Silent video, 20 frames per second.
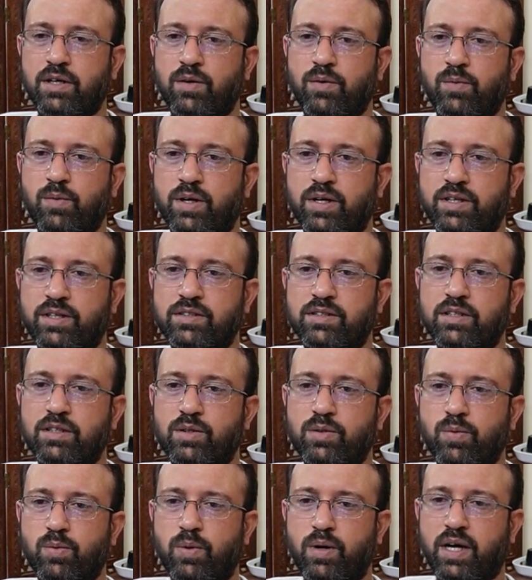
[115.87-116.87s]

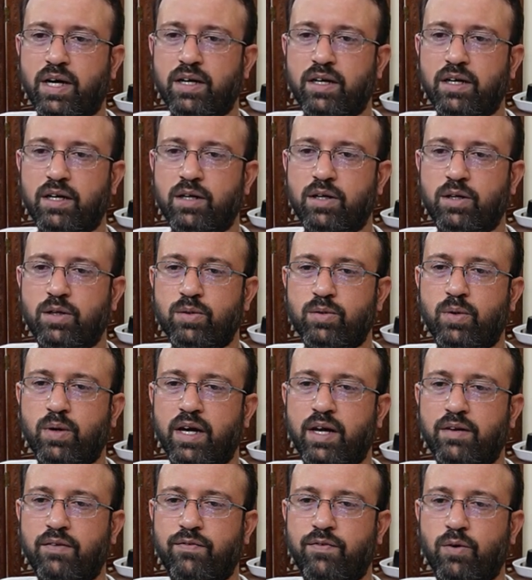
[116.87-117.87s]
vertices 1, 2
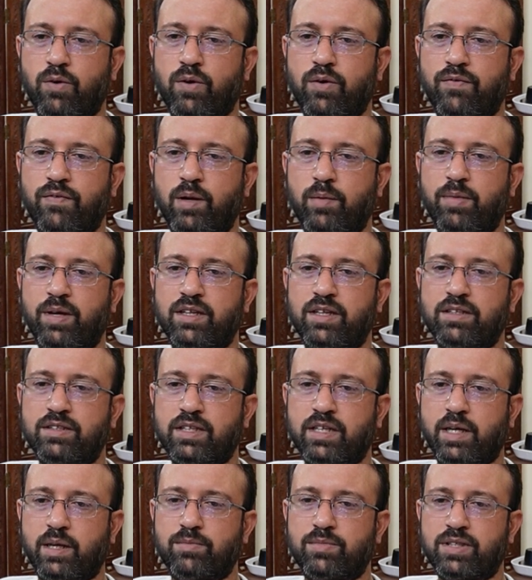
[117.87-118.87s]
and 4 will be in the
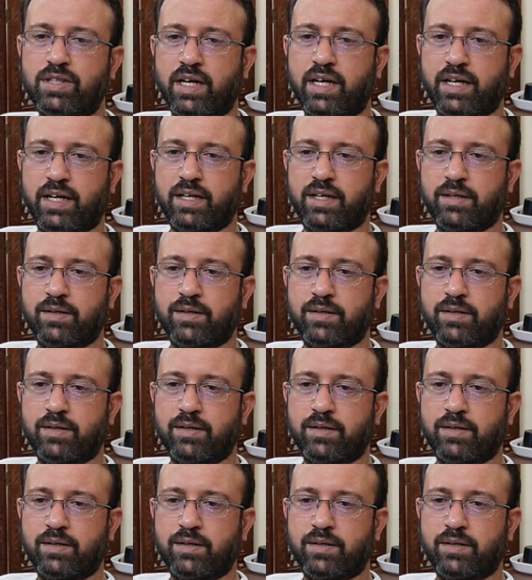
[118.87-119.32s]
same set.